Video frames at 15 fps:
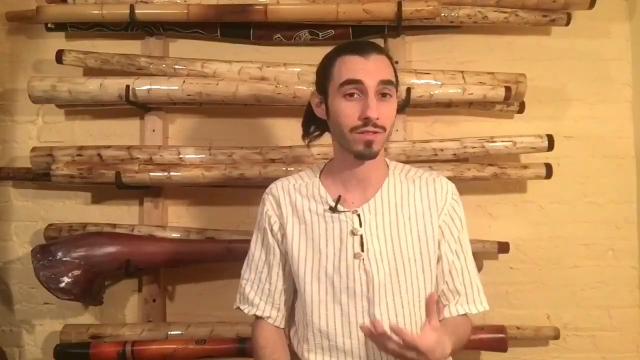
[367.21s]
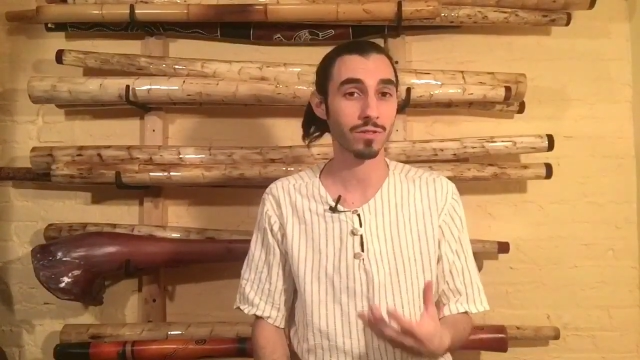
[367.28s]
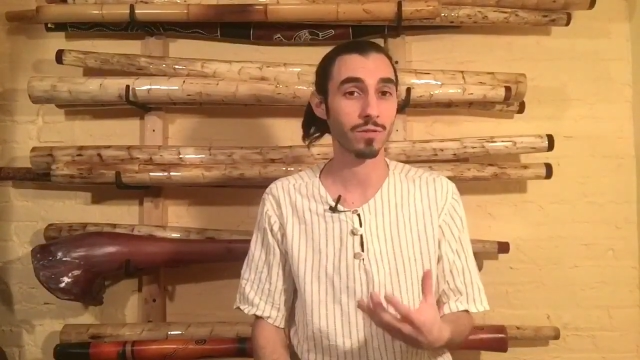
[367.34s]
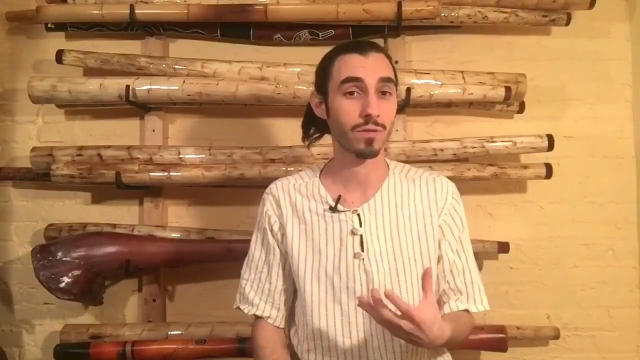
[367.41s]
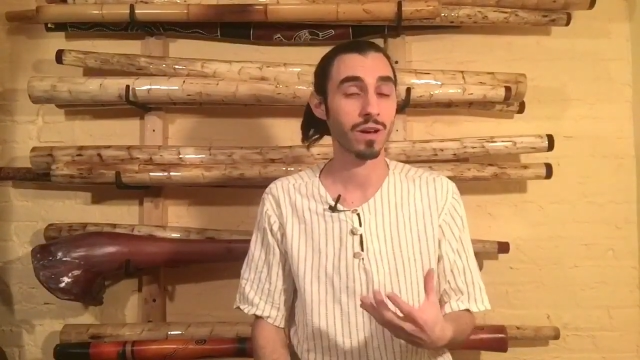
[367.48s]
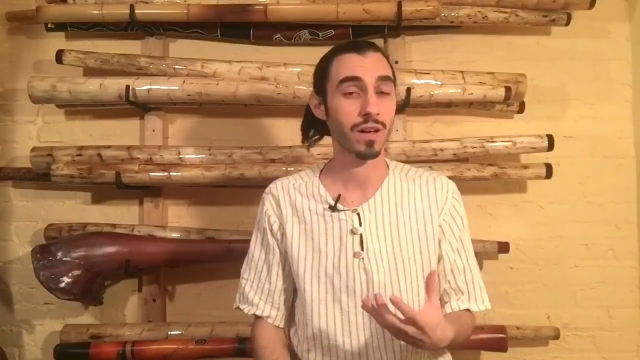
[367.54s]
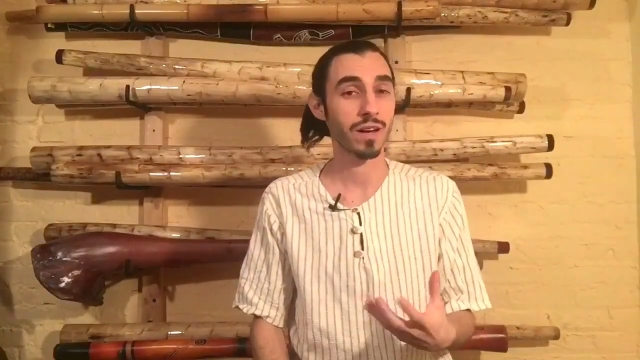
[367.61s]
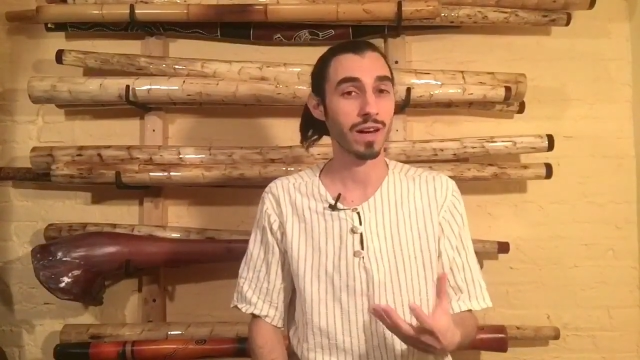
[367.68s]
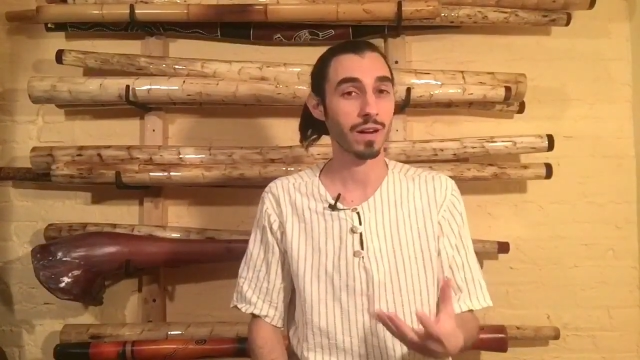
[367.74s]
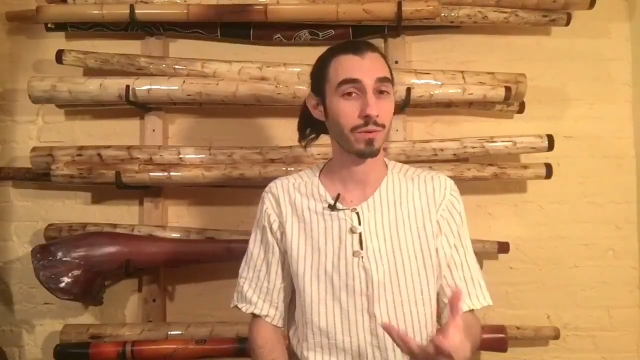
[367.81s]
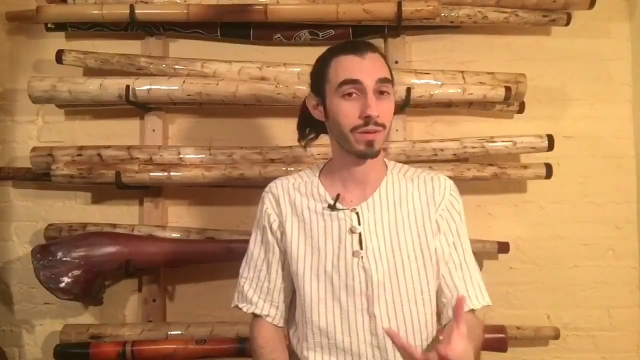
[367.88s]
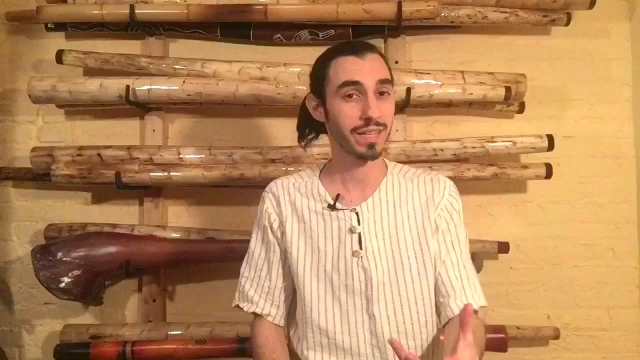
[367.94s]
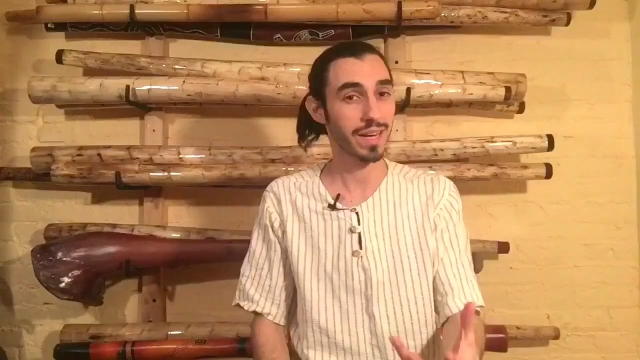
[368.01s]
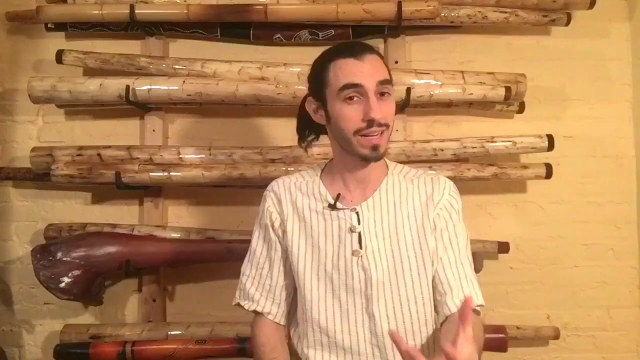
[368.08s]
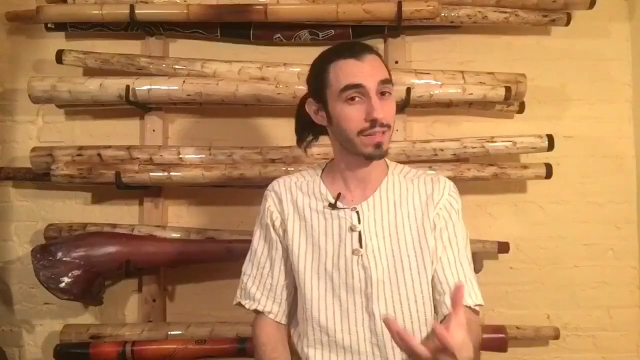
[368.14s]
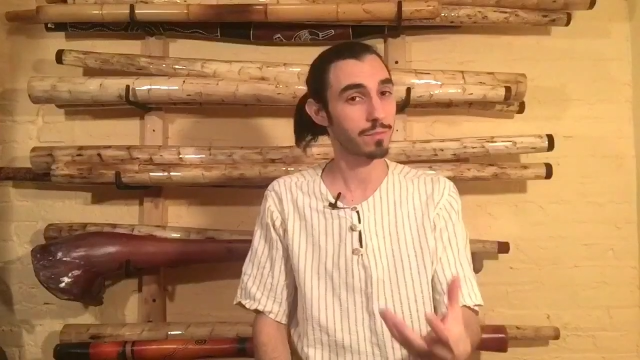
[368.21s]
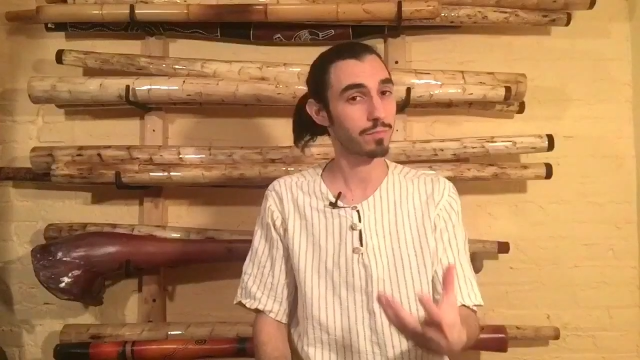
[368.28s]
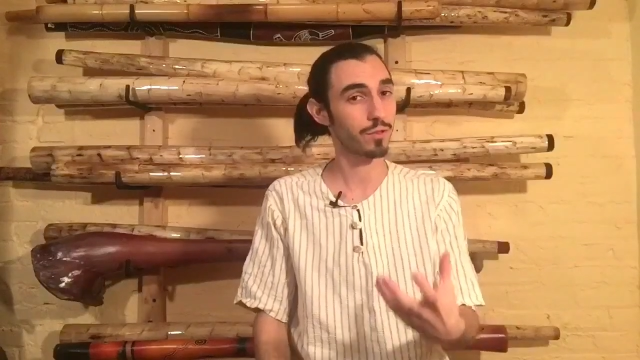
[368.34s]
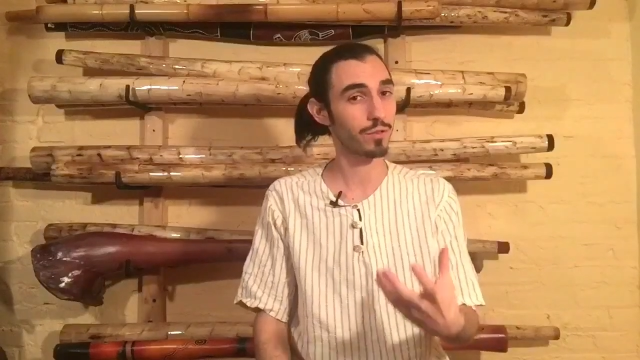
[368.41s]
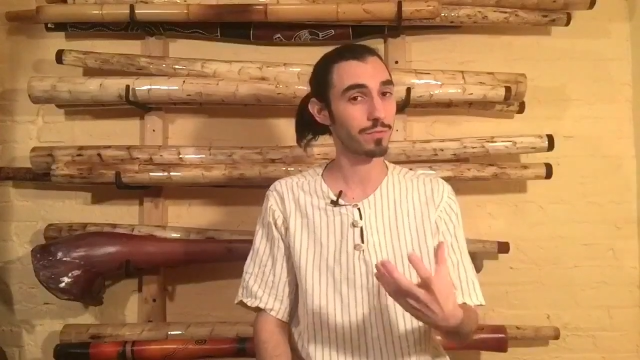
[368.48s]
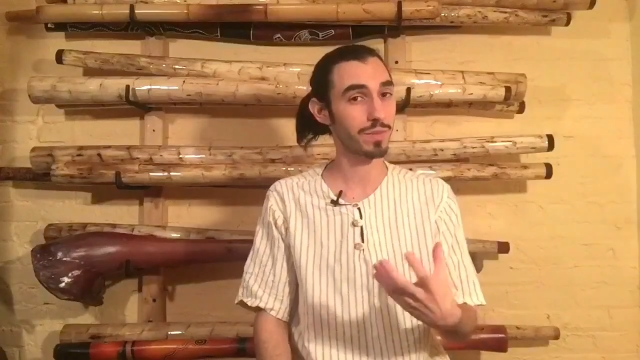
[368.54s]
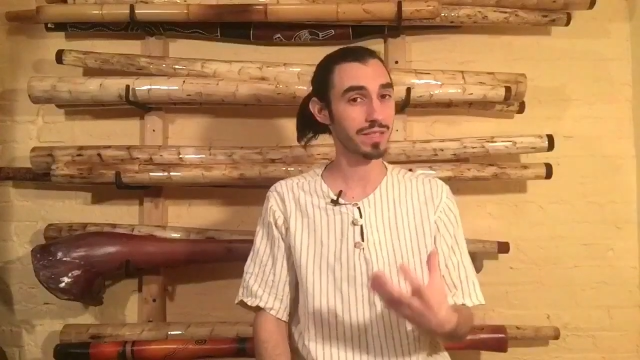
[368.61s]
so I really had to
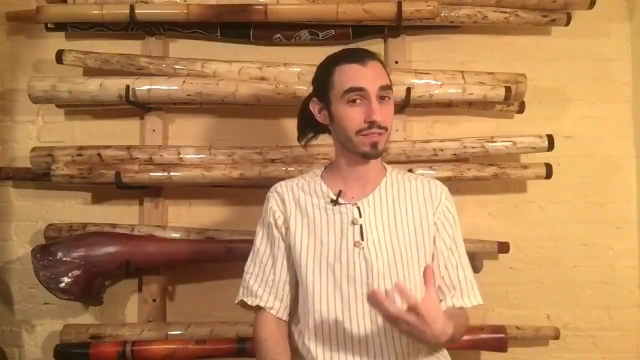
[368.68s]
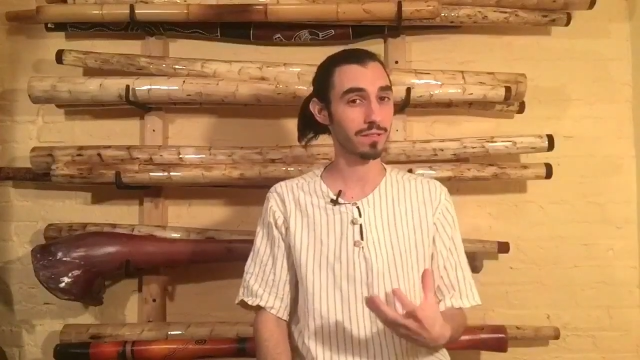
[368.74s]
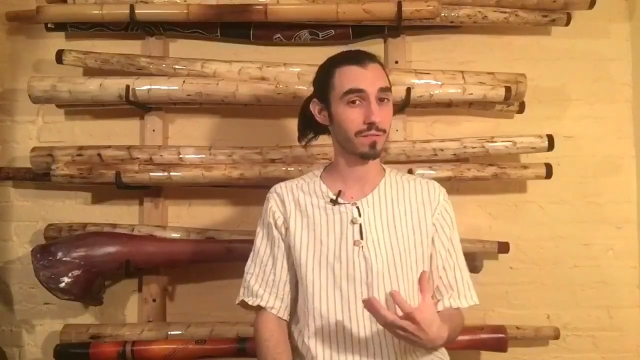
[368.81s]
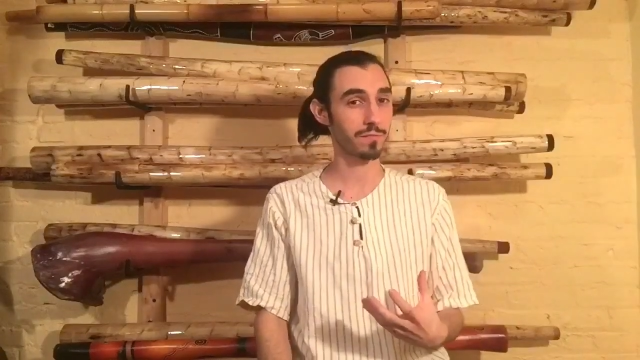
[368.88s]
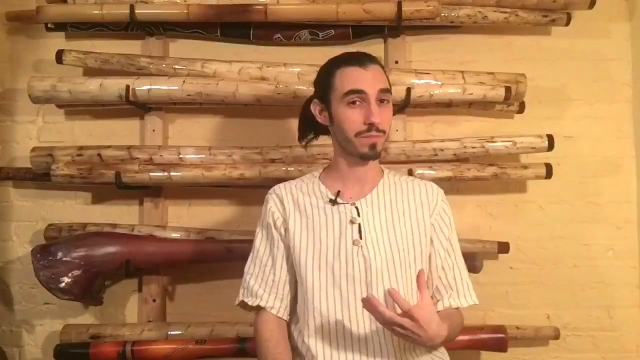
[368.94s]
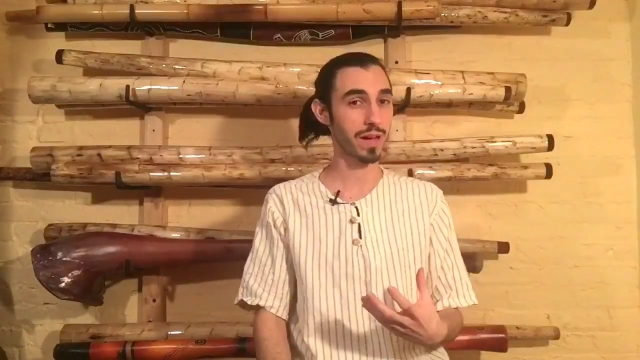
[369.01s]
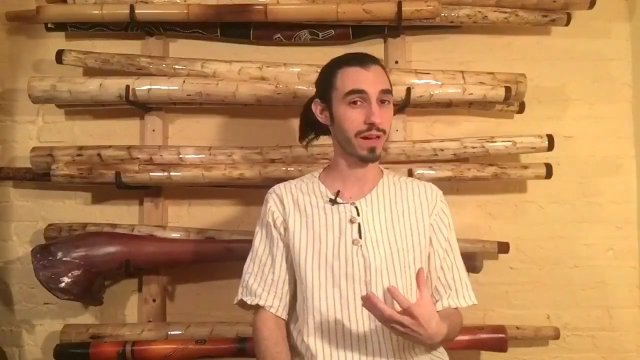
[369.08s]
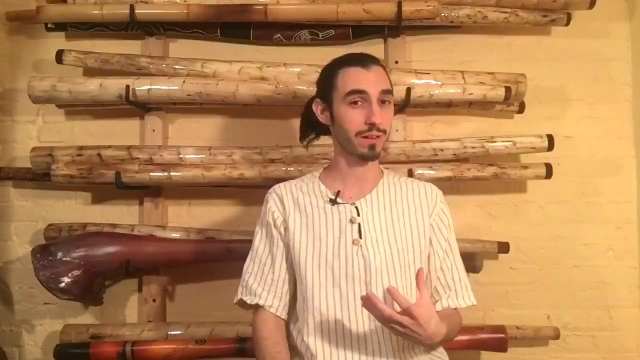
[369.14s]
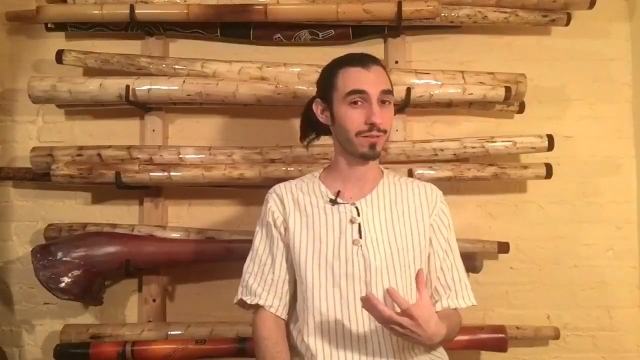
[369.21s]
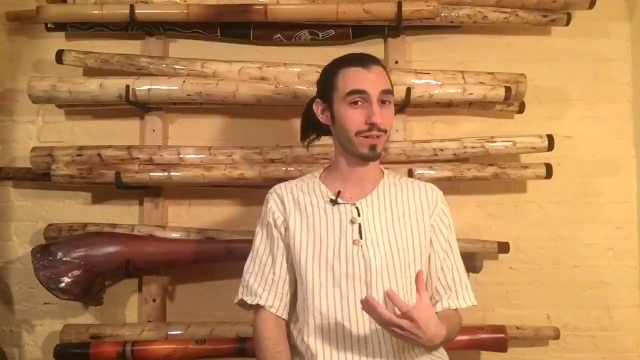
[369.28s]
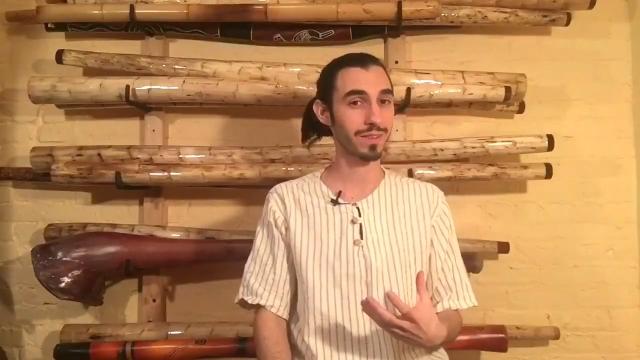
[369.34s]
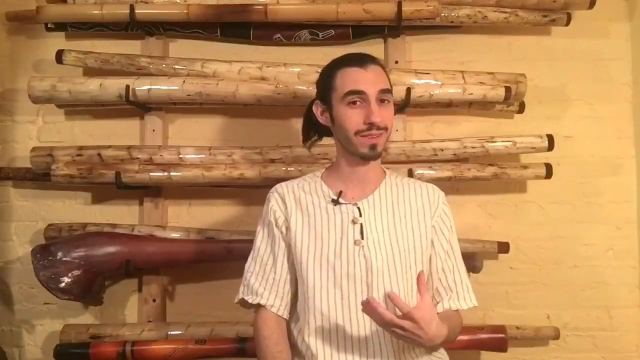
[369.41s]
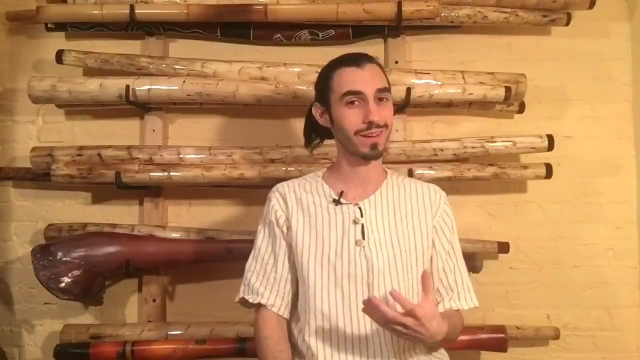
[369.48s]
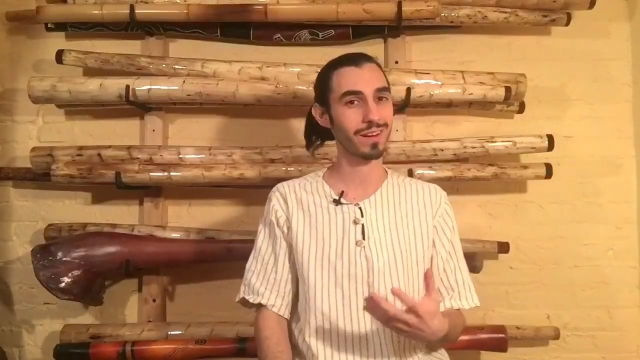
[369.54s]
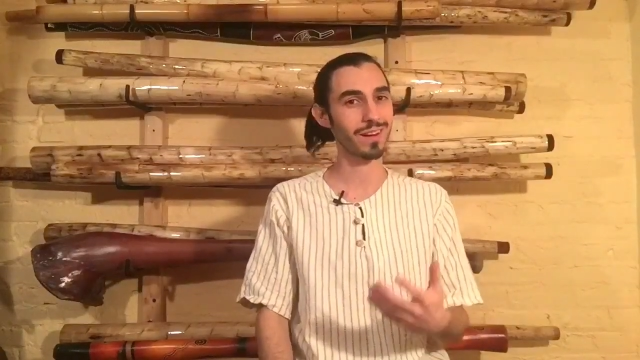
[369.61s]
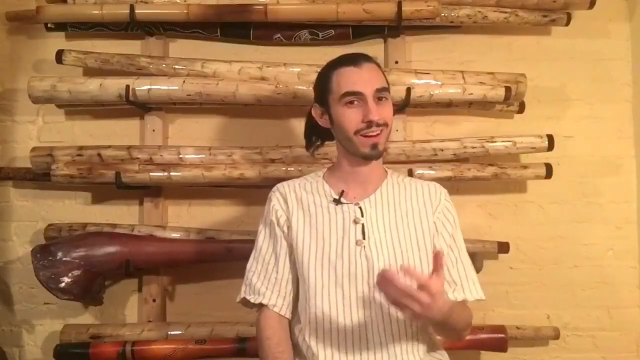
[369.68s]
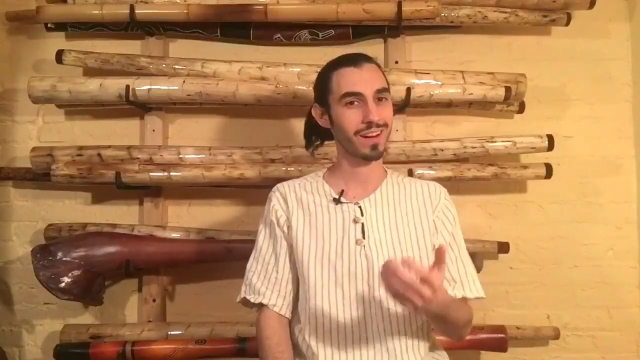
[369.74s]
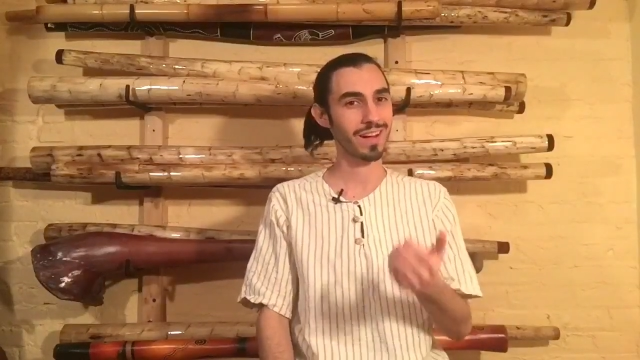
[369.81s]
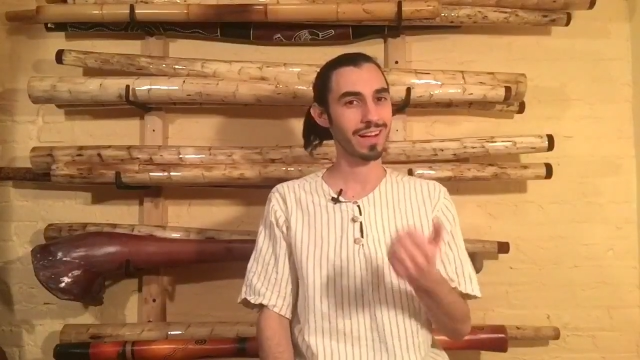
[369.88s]
pull myself back right there